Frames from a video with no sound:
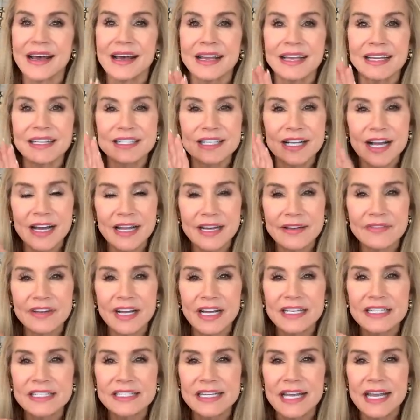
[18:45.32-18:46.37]
it's kind of
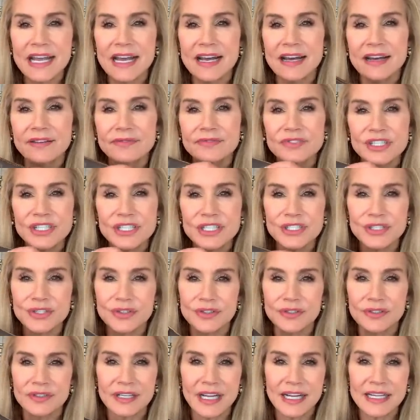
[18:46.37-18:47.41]
nice to have just
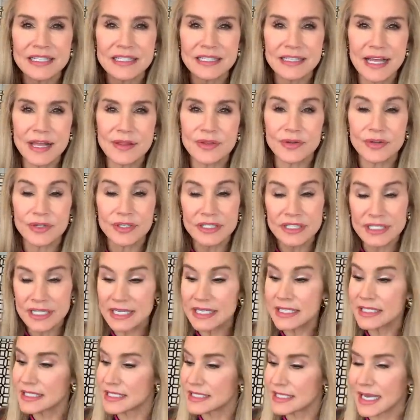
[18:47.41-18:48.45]
your nice leather goods
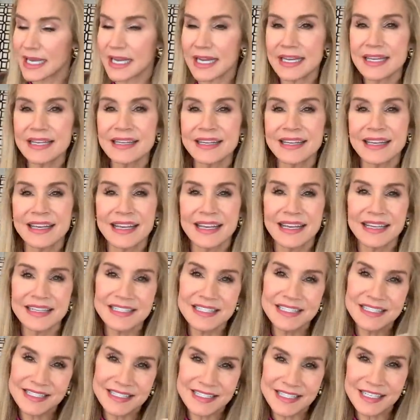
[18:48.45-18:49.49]
inside. And
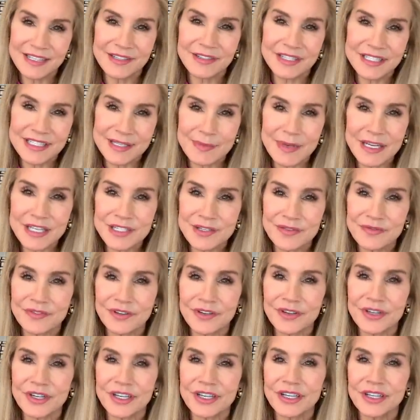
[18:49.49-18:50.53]
just, you know, because it makes you
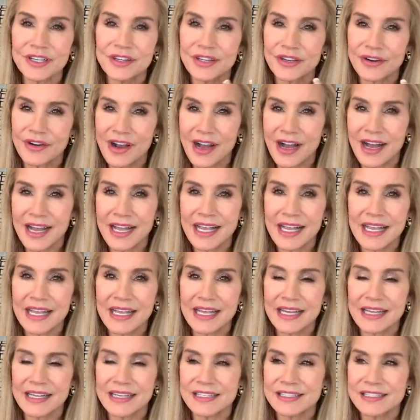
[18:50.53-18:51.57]
feel good. They're high
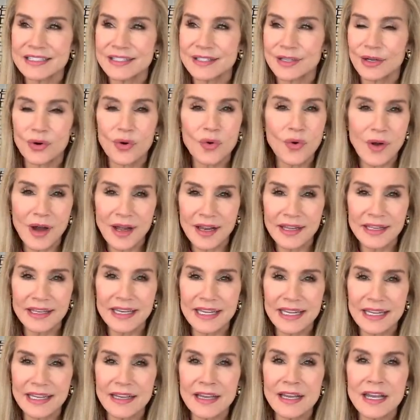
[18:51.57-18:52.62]
end, they're
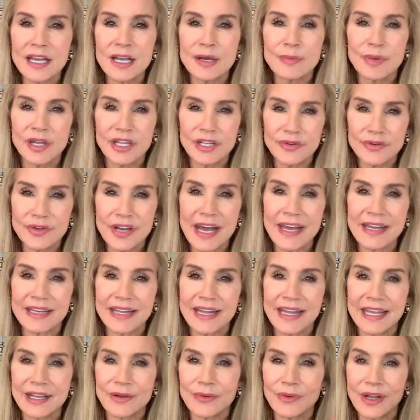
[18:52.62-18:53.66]
quality, but you're not
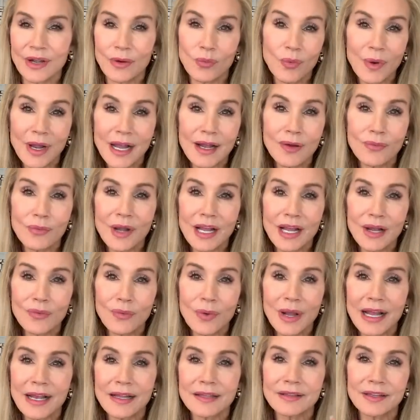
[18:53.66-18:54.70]
like going, wow, wow,
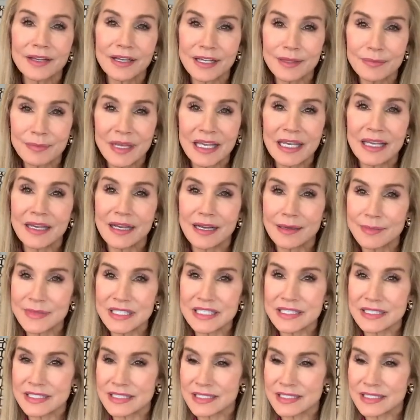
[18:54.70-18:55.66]
wow, look at me, I'm Miss